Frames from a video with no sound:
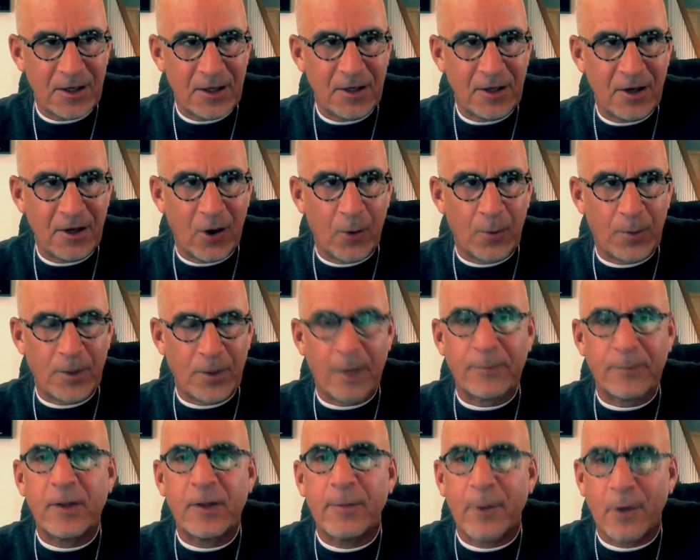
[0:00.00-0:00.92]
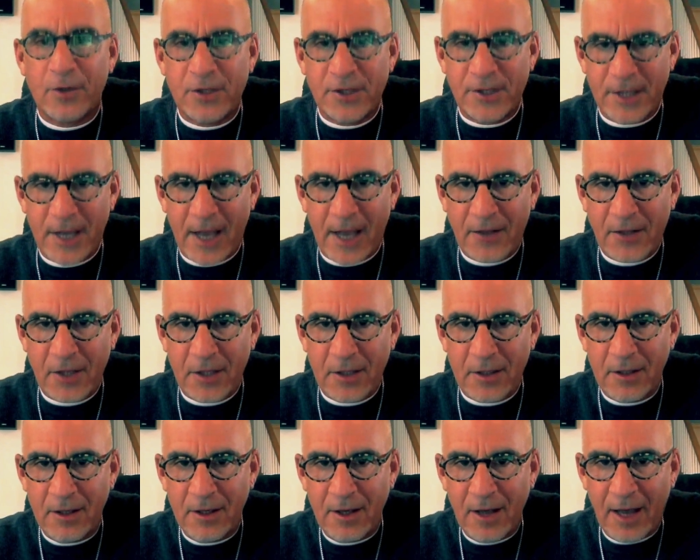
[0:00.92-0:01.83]
opened up the emergency exit
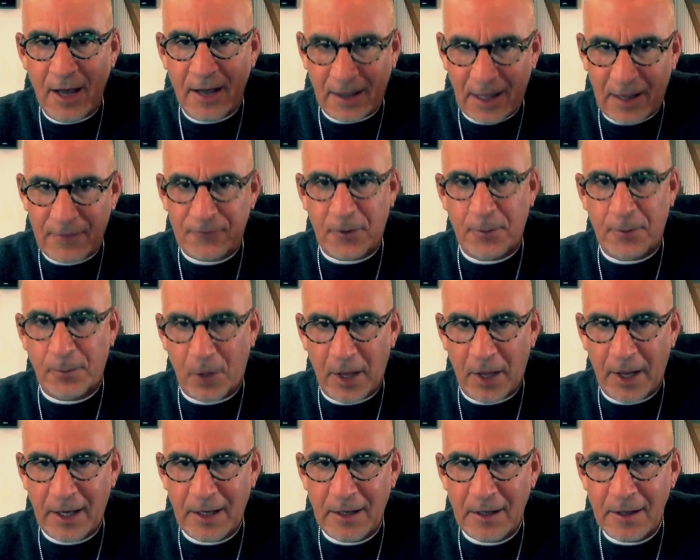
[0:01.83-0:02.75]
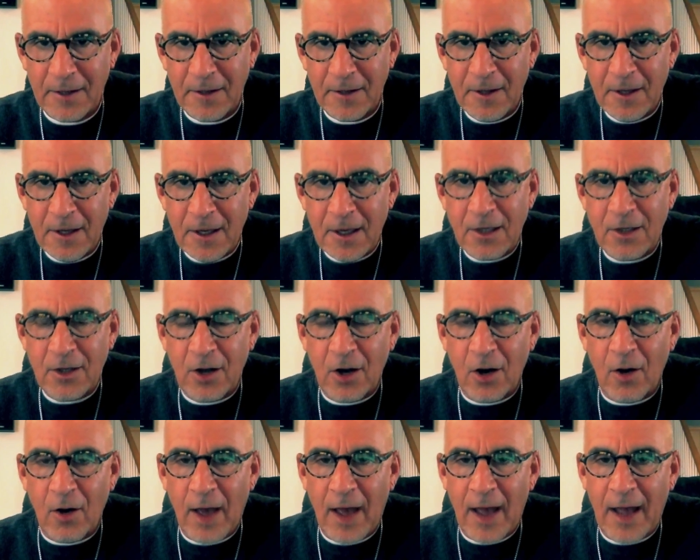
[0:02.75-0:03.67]
and left the plane,
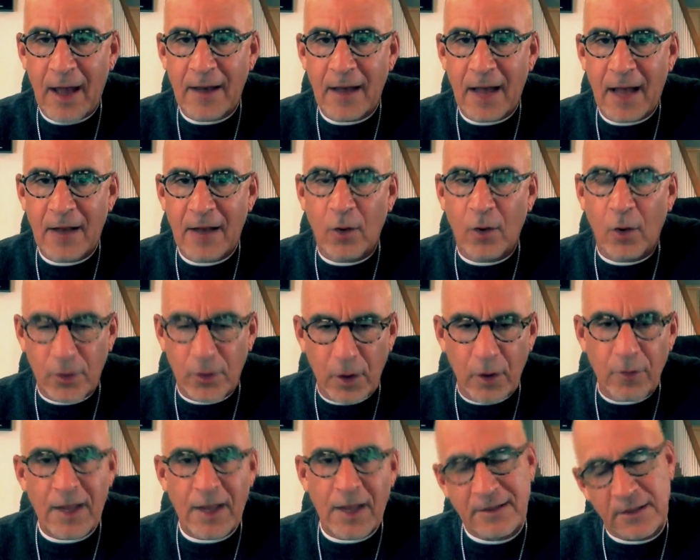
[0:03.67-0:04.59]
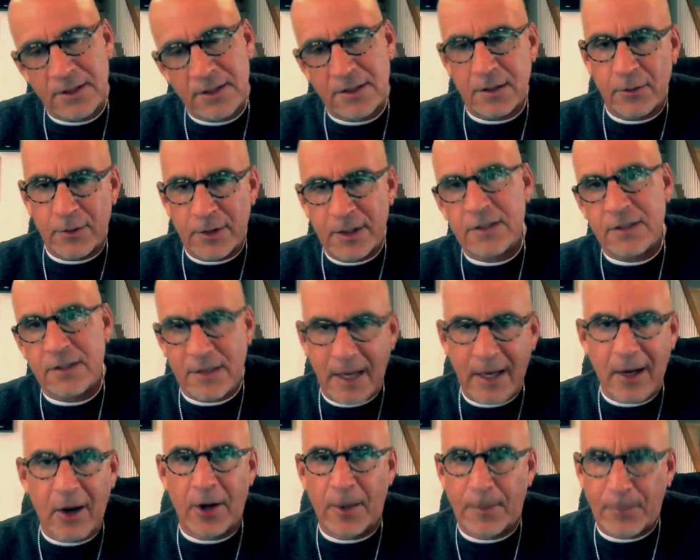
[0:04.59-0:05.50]
and although that's a serious
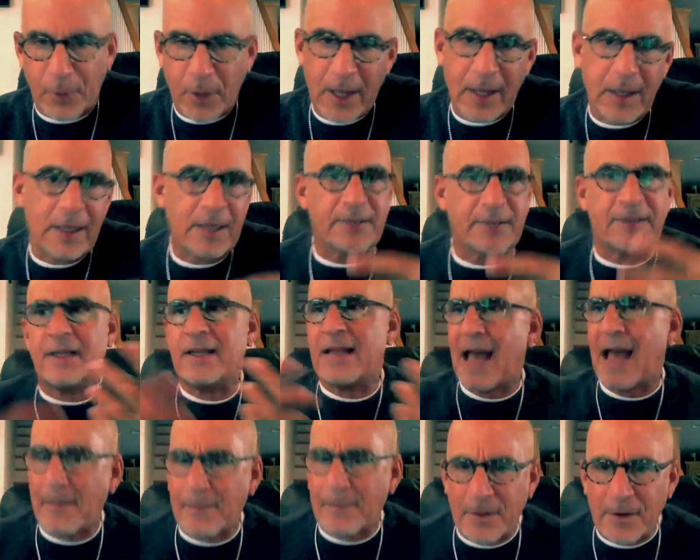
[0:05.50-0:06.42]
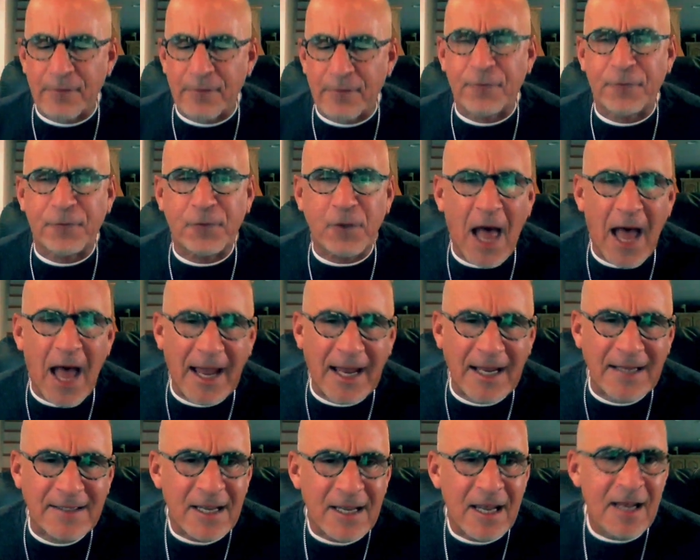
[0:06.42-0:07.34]
thing on a plane, it didn't happen in
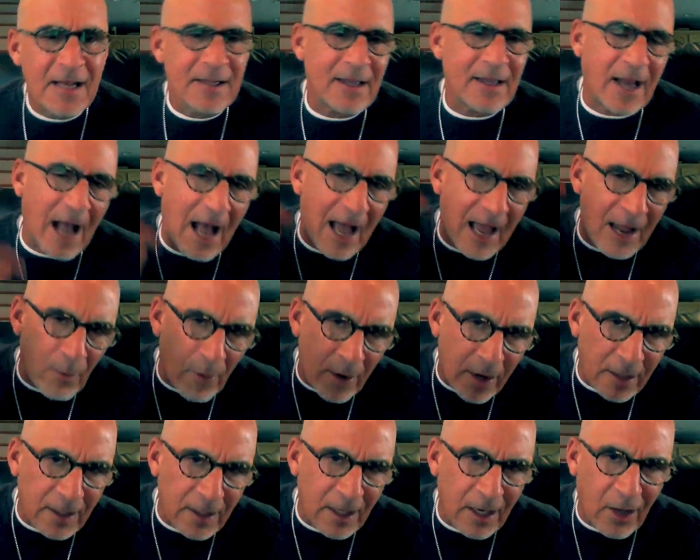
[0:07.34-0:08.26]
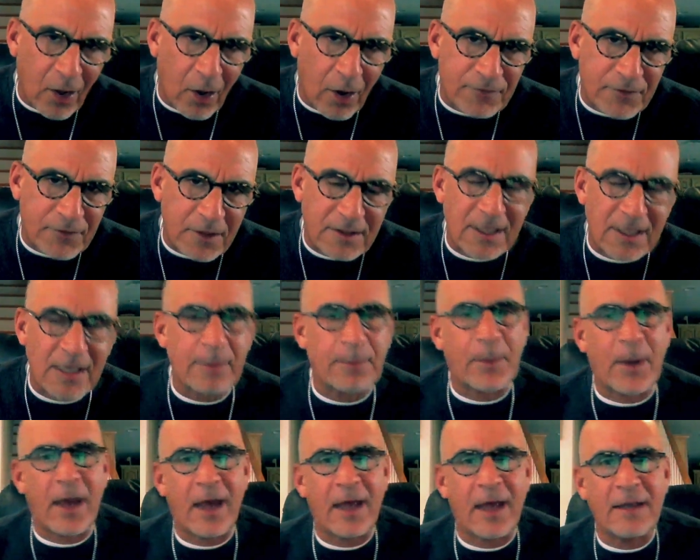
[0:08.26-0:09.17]
flight. The guy went a little off the
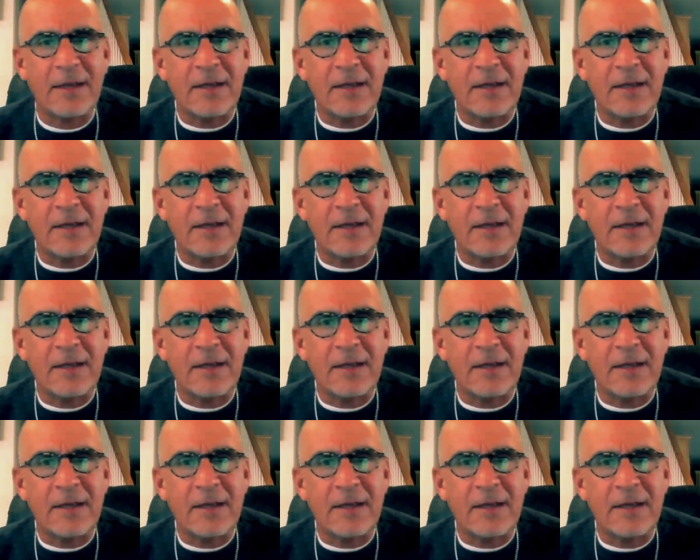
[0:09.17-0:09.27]
deep end.